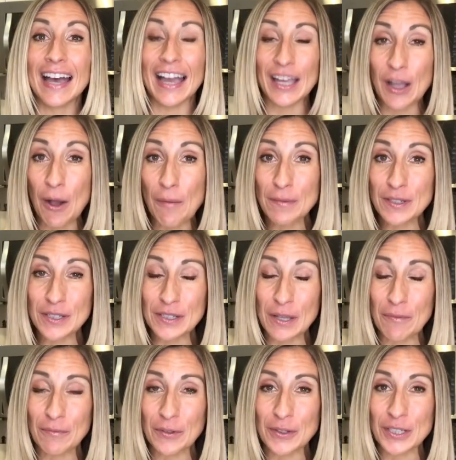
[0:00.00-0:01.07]
I hope this was
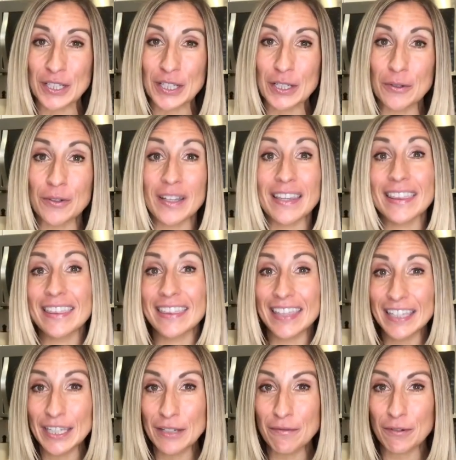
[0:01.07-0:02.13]
helpful to you.
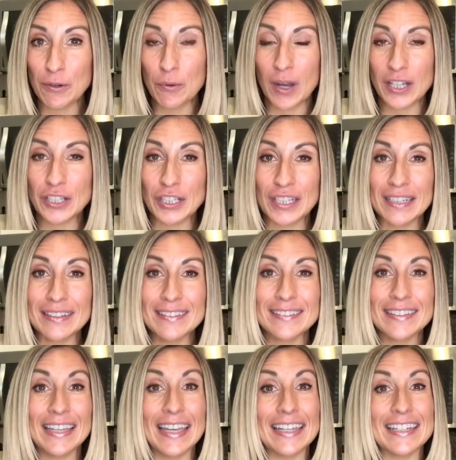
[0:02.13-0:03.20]
Thank you for watching.
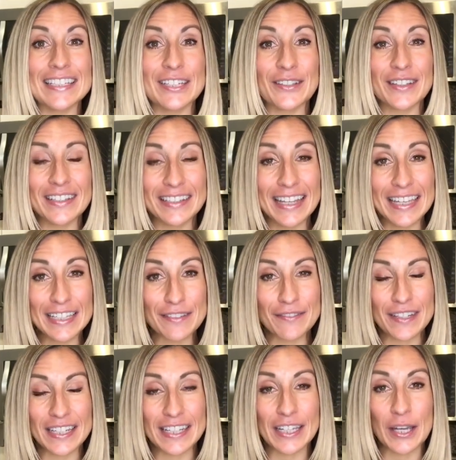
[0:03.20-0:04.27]
And until the next
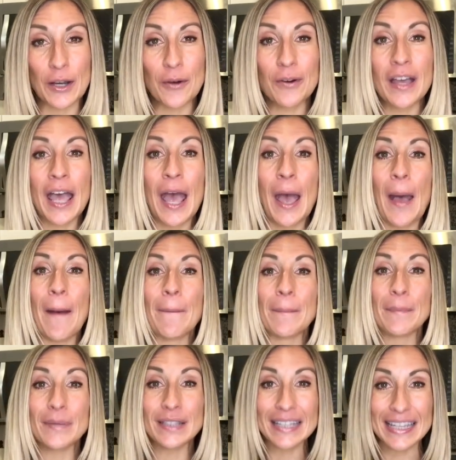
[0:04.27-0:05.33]
video,
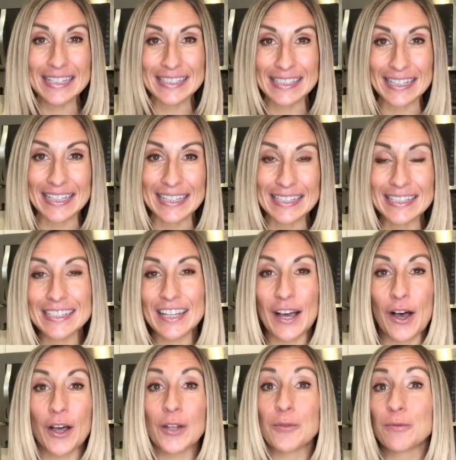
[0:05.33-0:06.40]
blessings
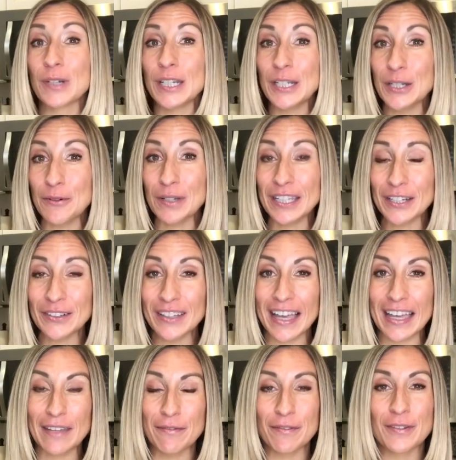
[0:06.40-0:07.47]
on renewing your
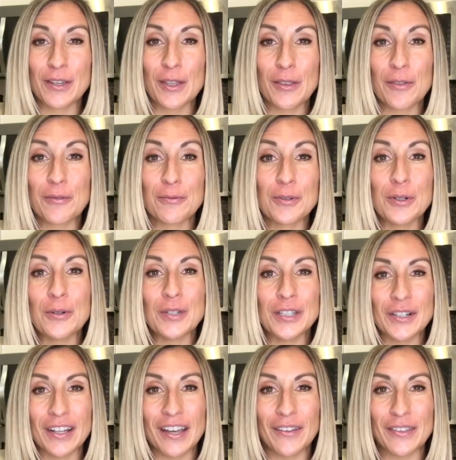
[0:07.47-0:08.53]
life through
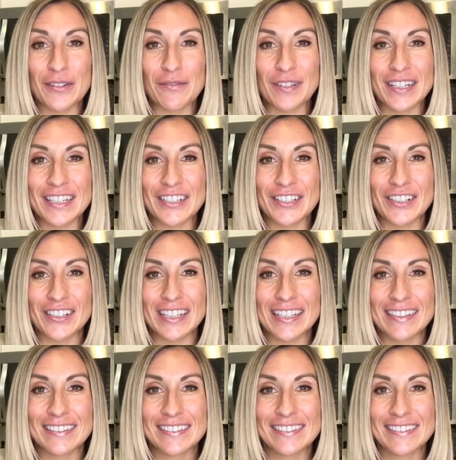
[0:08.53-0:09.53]
your health and fitness journey.